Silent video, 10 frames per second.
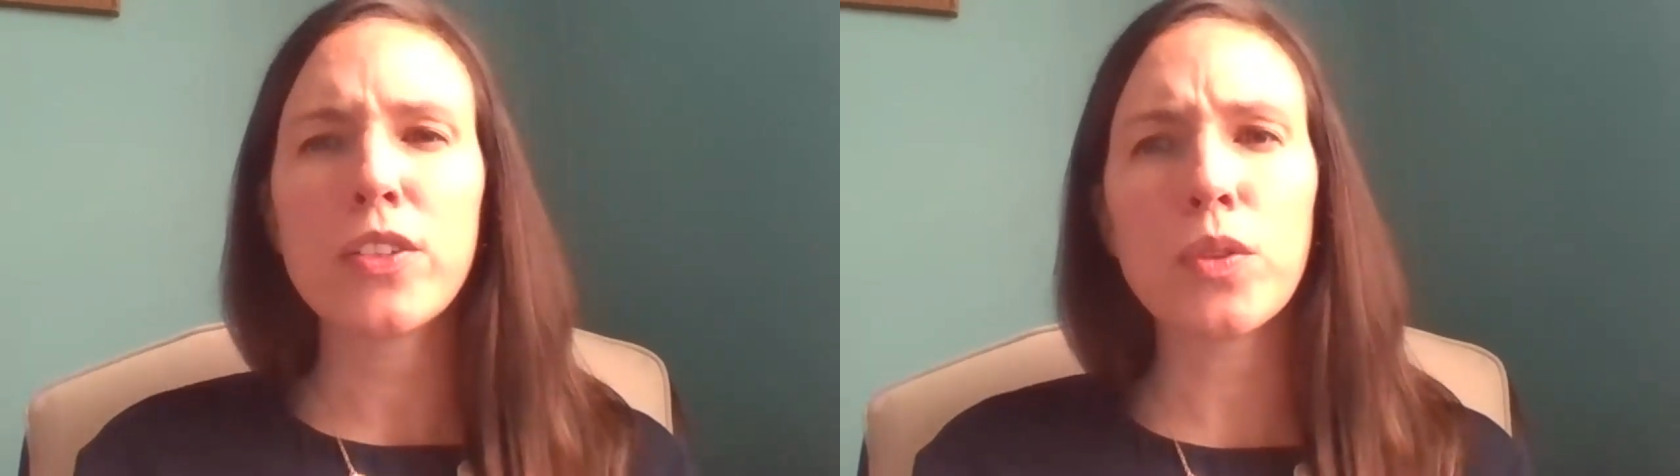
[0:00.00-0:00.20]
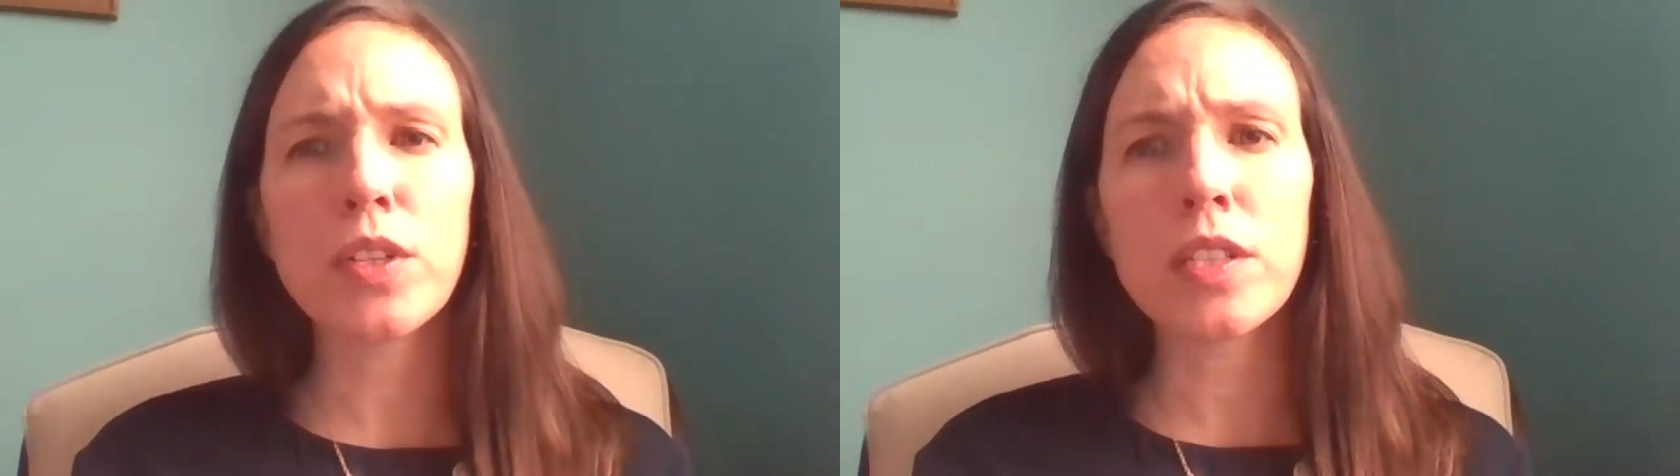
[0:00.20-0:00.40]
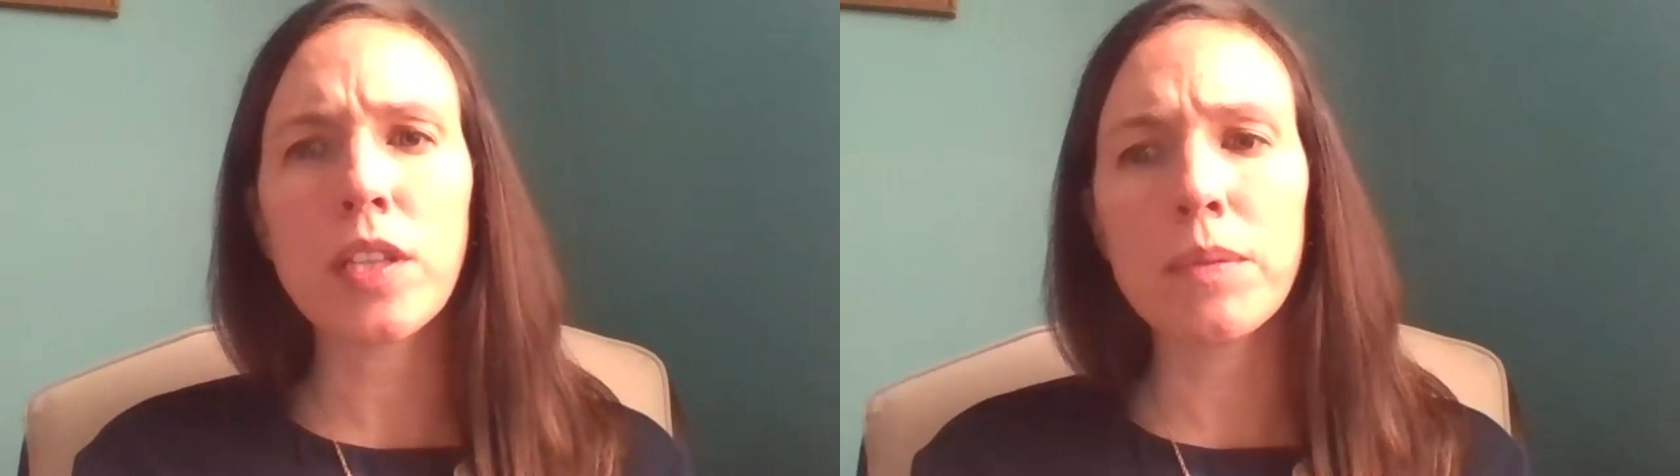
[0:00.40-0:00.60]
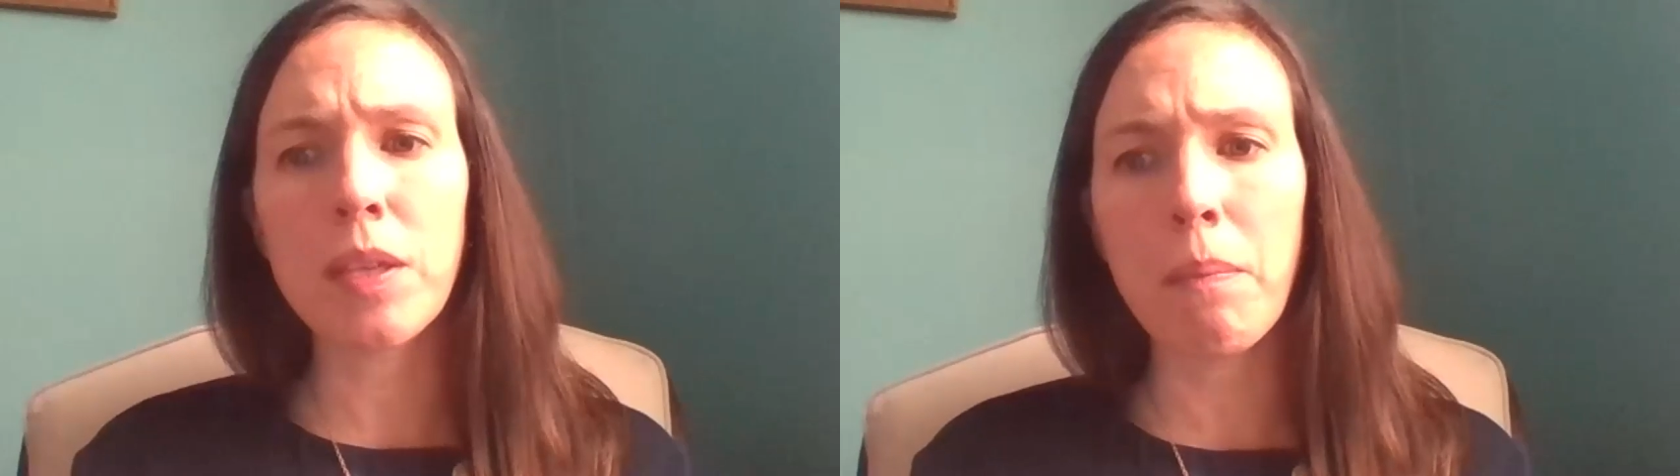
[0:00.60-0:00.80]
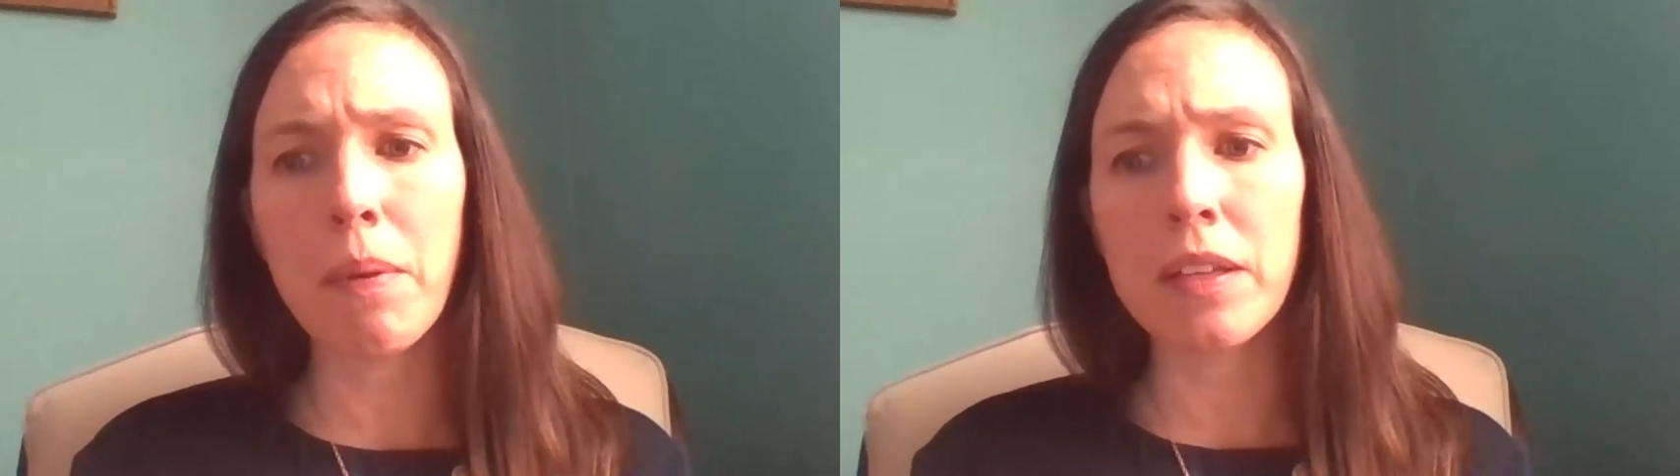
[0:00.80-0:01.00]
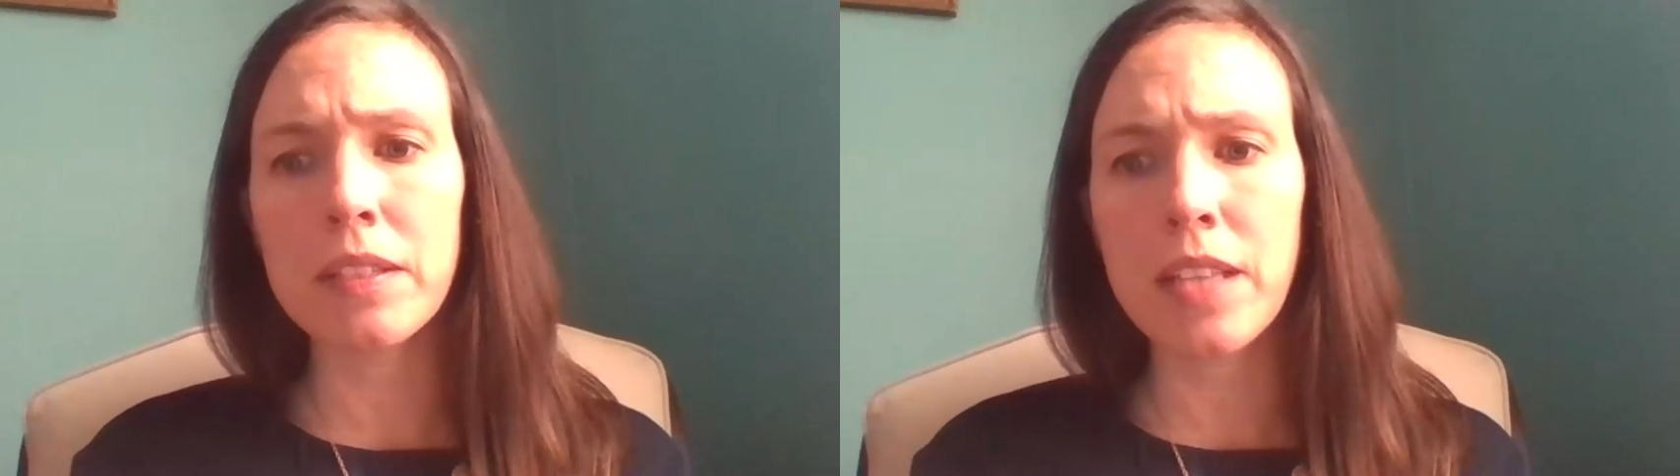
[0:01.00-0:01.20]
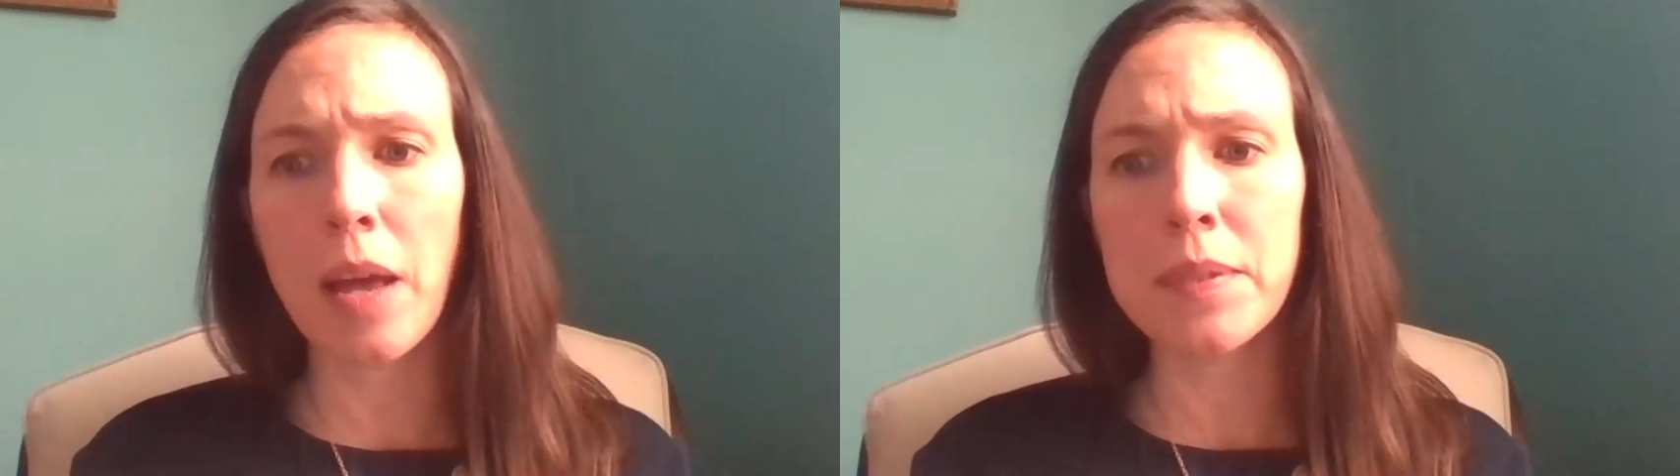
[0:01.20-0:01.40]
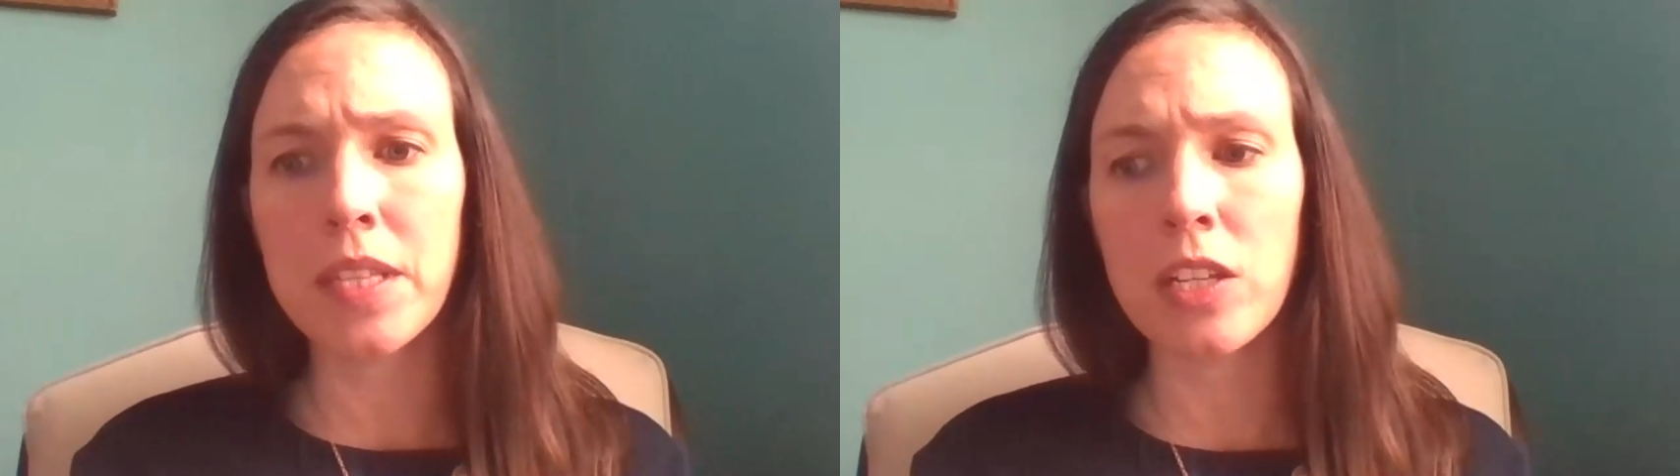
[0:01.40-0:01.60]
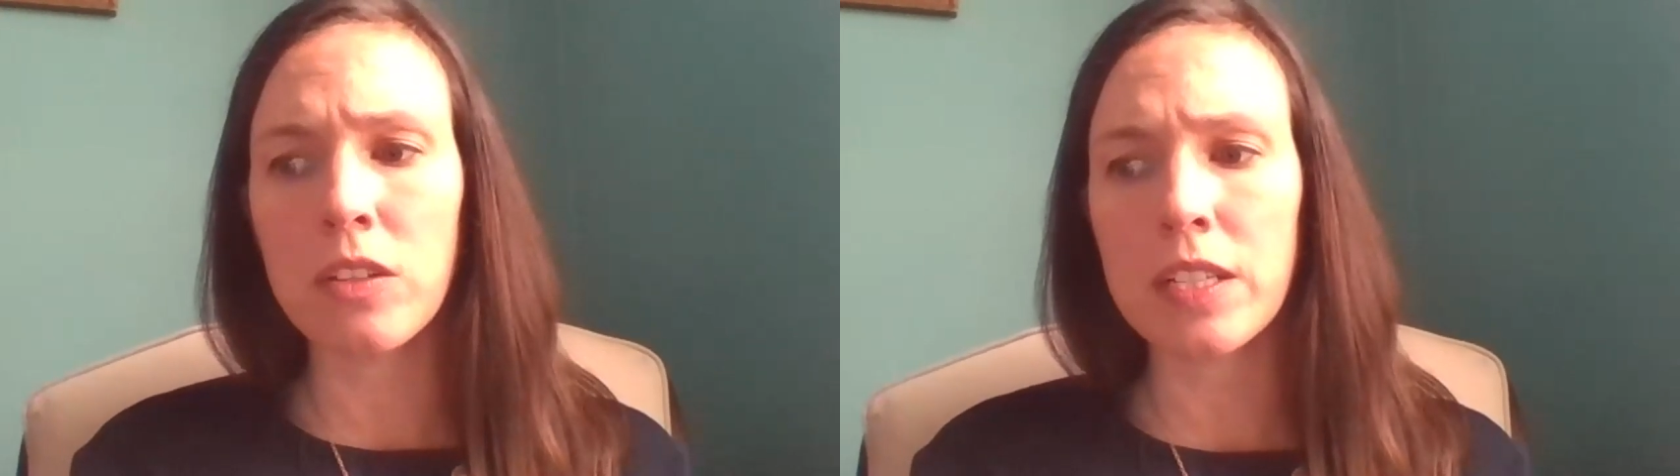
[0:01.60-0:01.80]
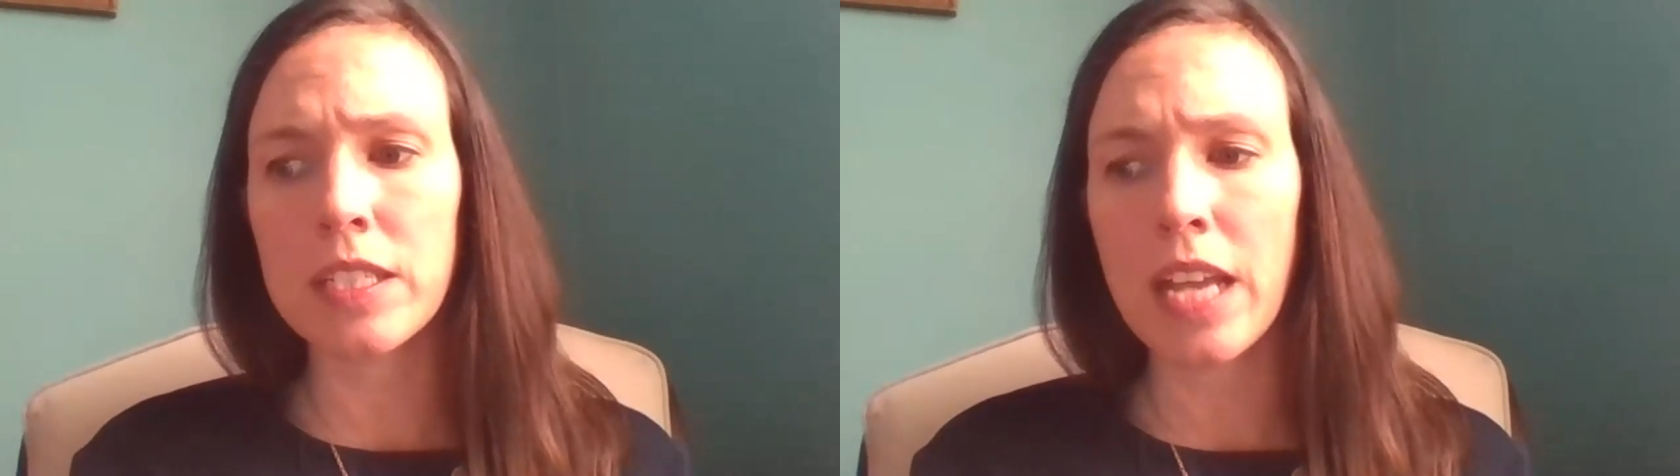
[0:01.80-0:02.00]
So just some simple steps that
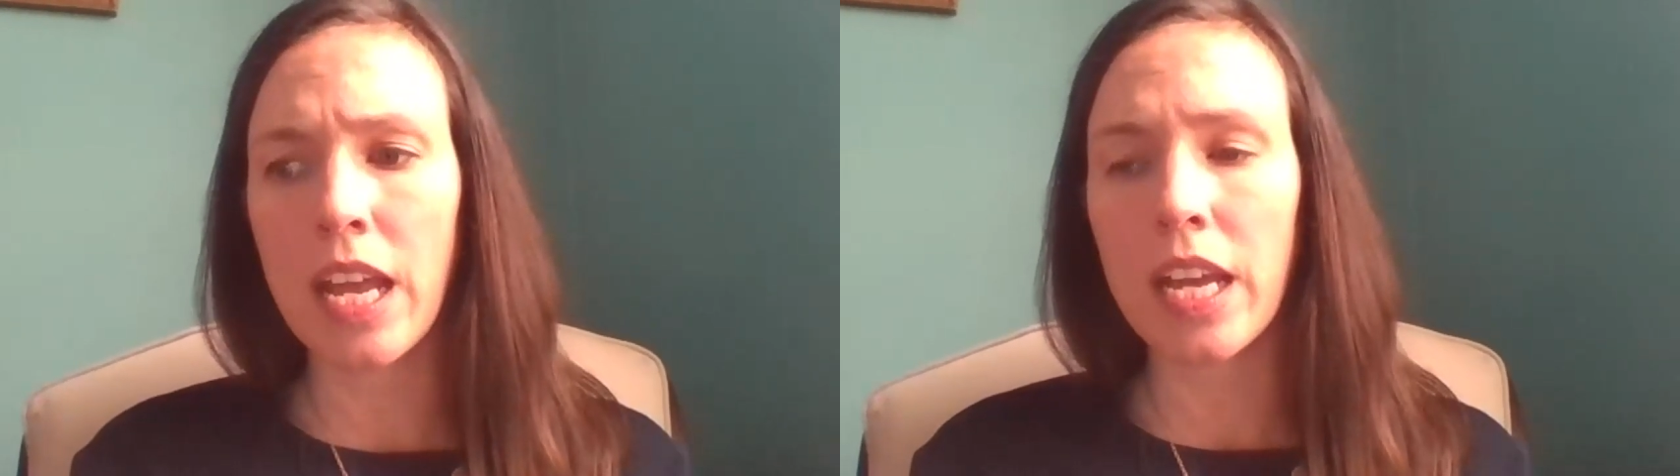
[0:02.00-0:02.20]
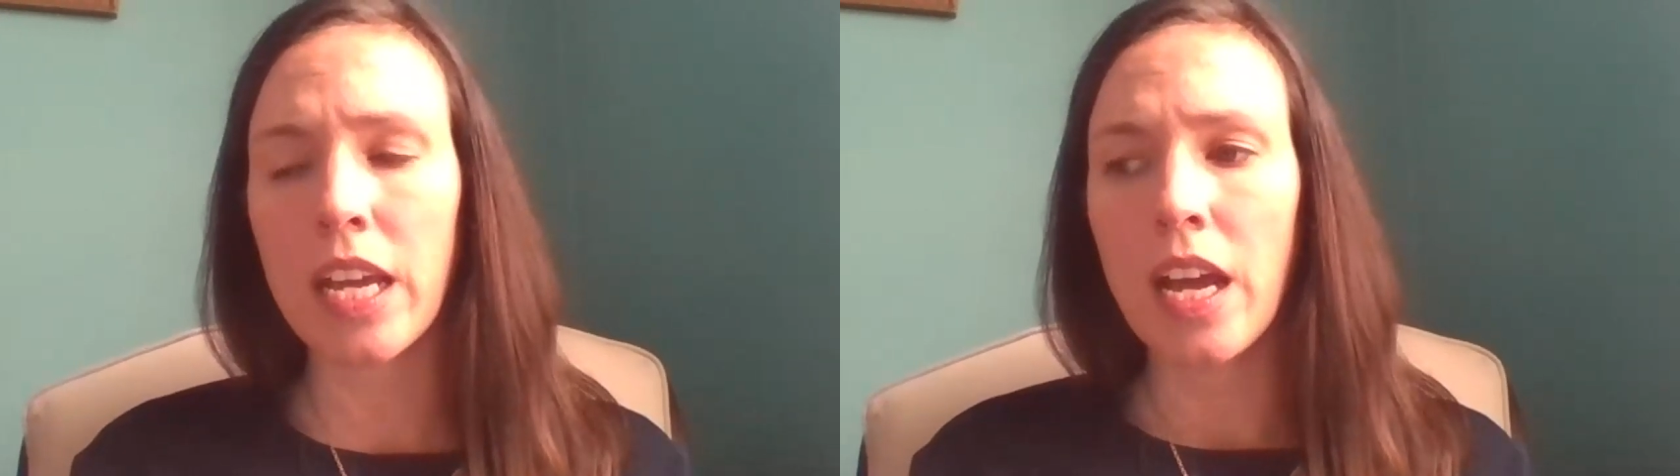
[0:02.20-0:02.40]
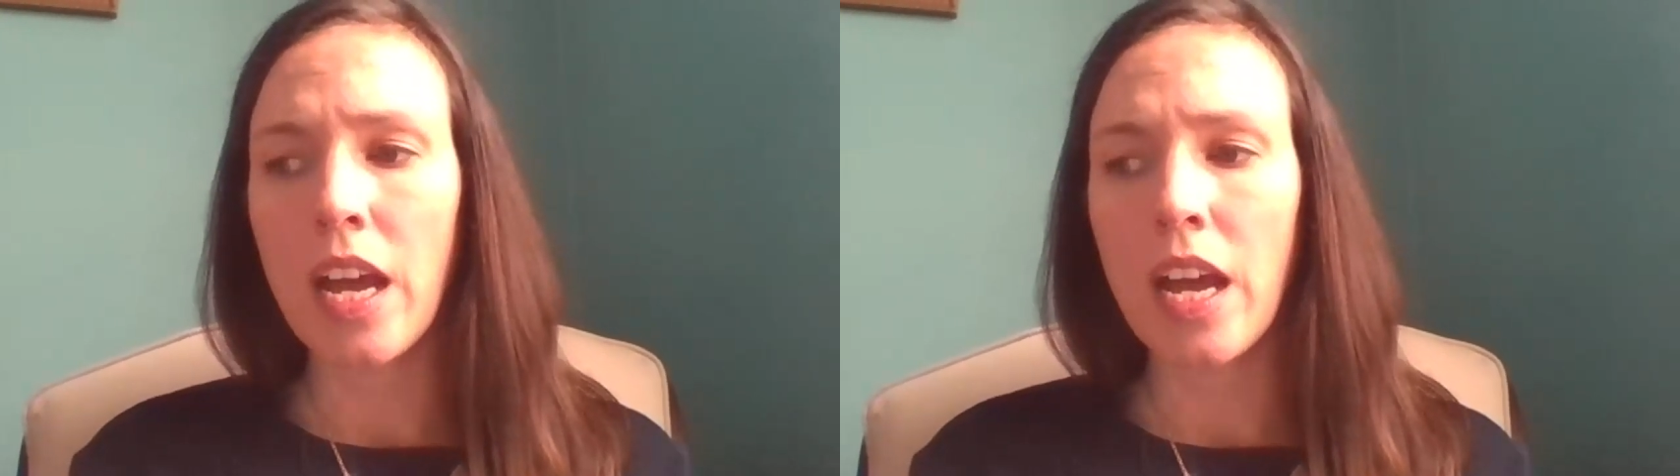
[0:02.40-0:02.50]
you can take